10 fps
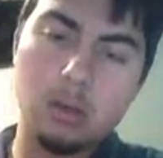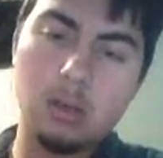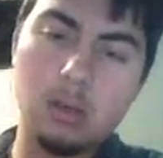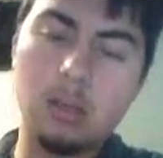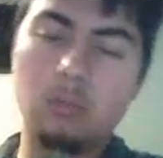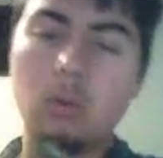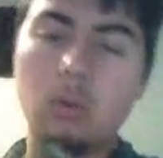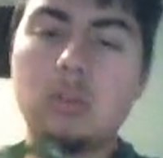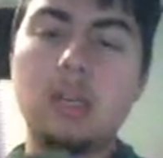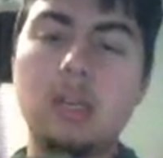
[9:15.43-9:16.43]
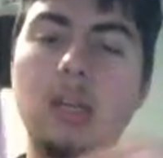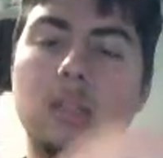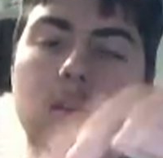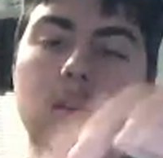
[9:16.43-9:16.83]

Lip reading: and they rotate